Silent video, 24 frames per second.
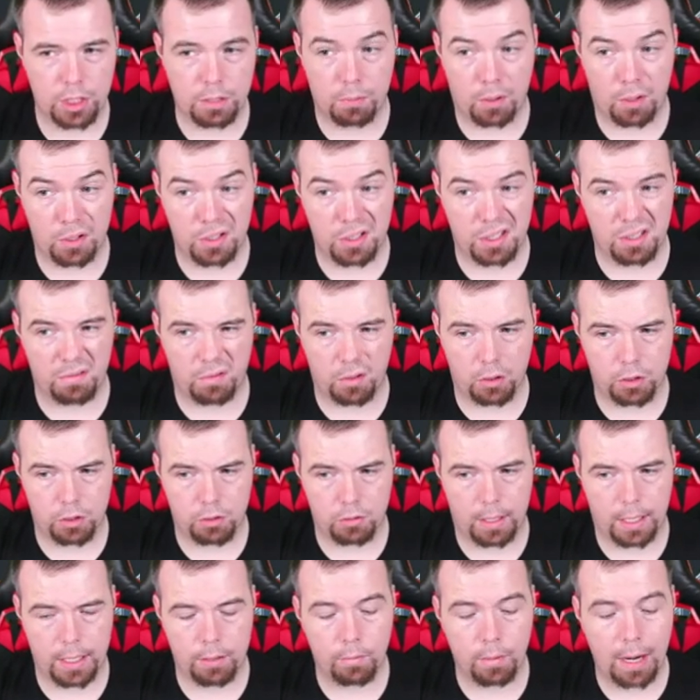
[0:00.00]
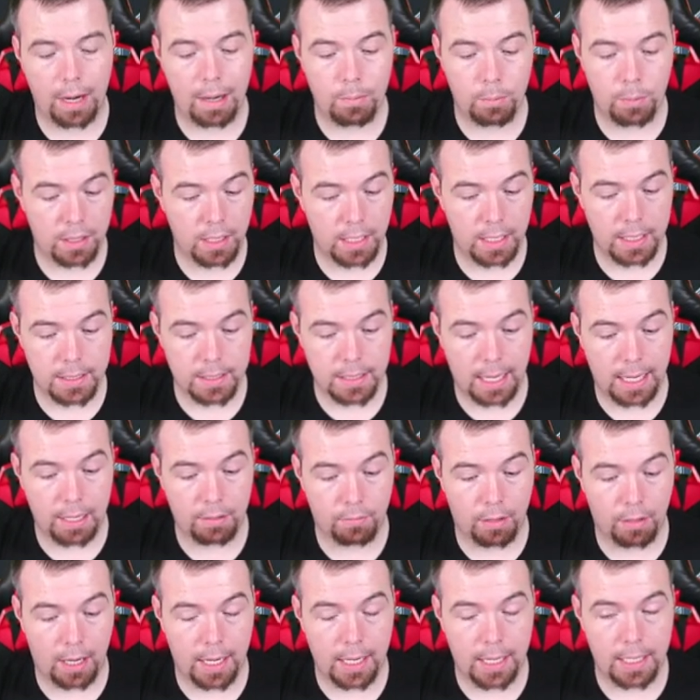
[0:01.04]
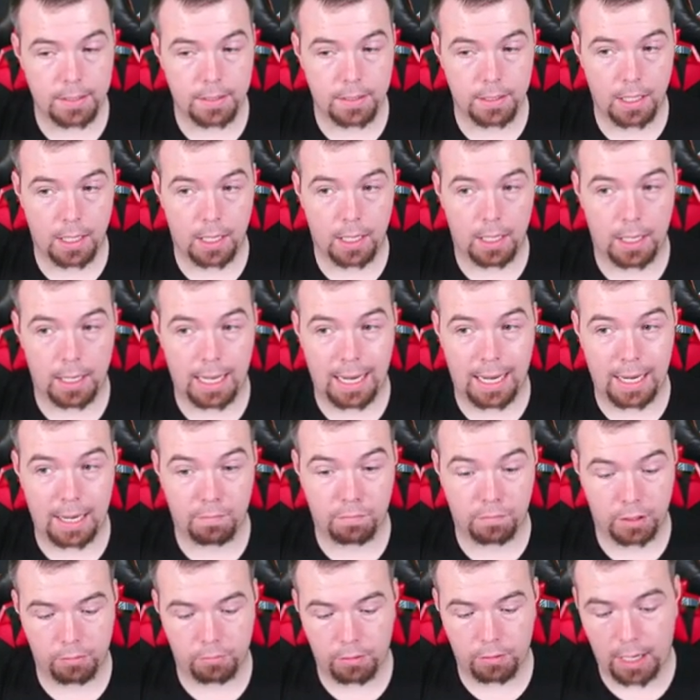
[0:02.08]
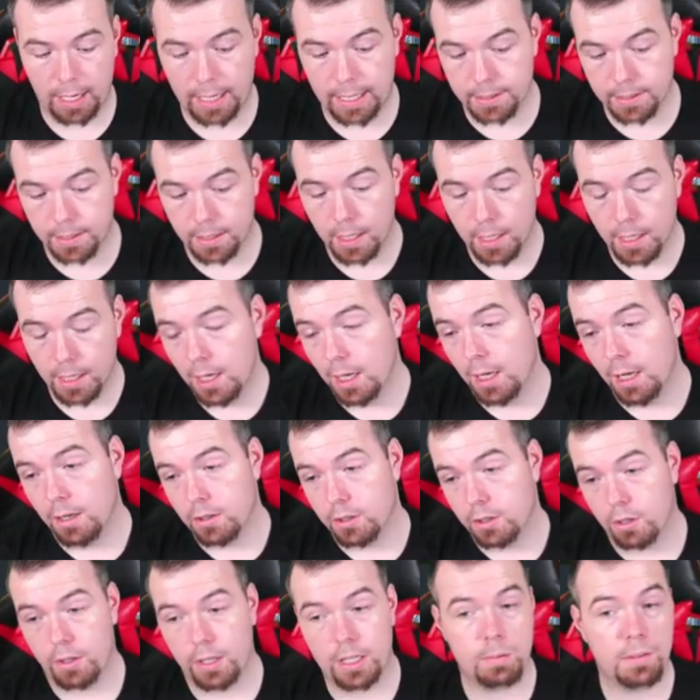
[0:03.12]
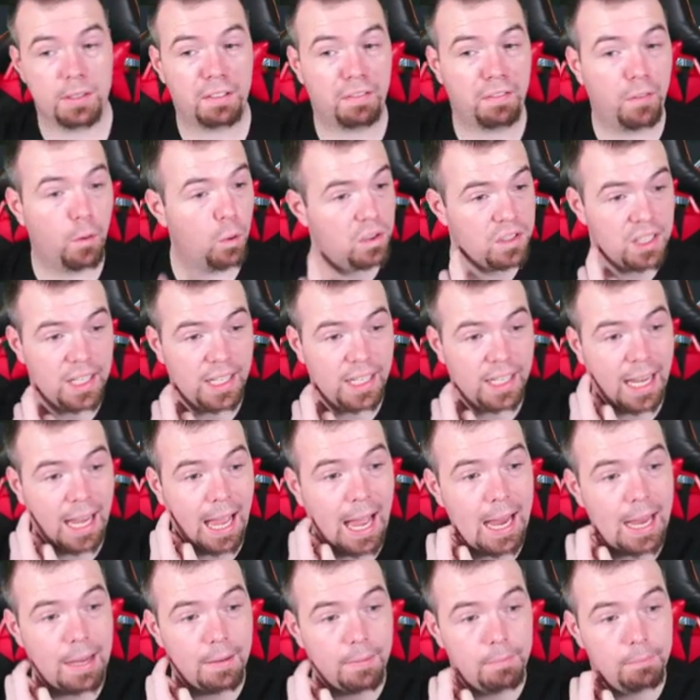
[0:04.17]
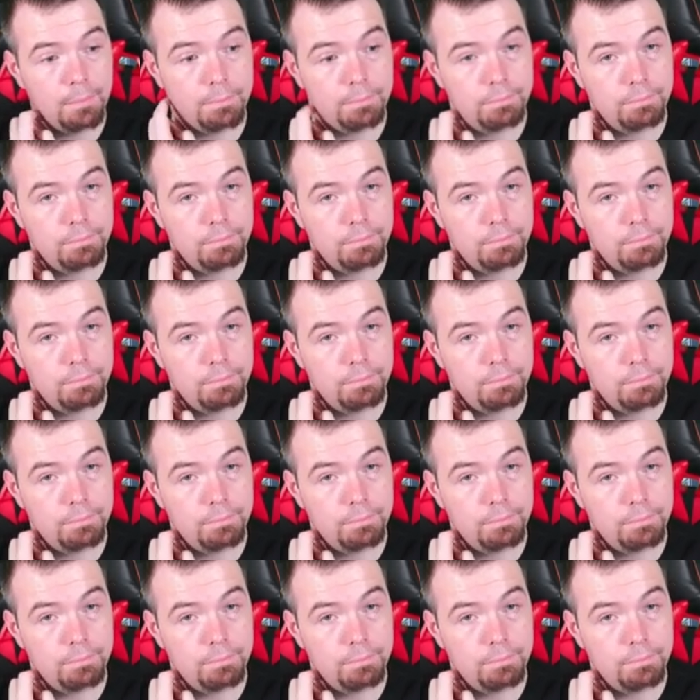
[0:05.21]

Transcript: Prices are fluctuating around with these 80 rateds, 83 rateds. So this was 14K.